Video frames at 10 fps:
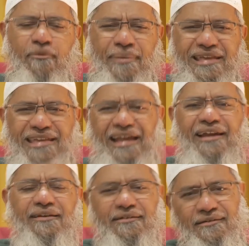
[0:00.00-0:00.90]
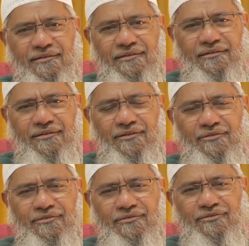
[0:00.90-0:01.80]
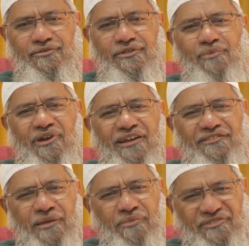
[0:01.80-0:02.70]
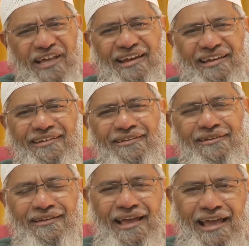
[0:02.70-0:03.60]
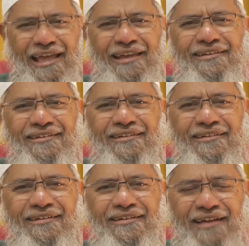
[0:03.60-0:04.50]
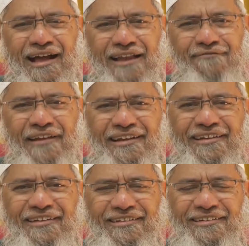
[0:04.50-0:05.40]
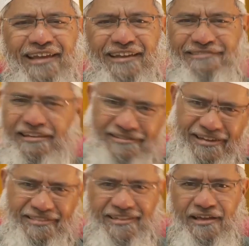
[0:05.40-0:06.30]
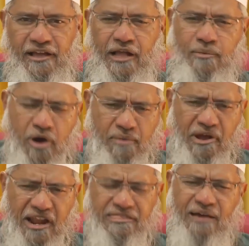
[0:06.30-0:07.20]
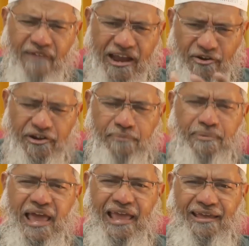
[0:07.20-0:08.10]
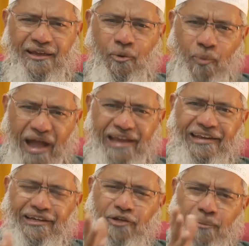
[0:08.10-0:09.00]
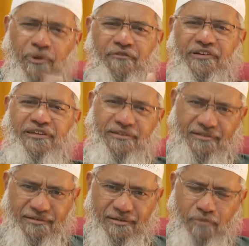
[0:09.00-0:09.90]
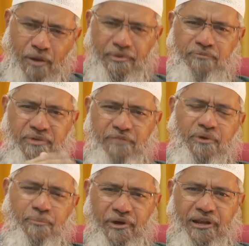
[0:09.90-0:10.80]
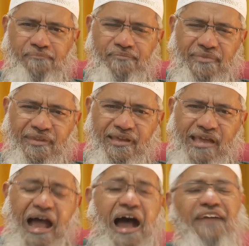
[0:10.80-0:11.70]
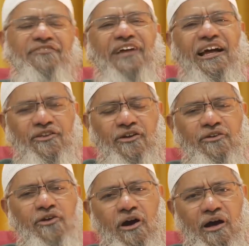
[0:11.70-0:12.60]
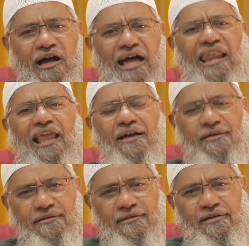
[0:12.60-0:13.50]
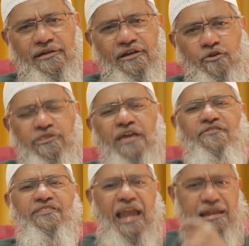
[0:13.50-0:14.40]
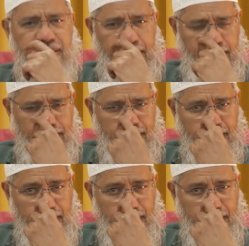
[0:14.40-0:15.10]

were being killed? So the Mana Sahib is silent. And Karl Fender gets restless. Come on, Mana Sahib, why don't you reply? Why didn't your prophet, Muhammad peace be upon him, ask your Allah to save his grandsons?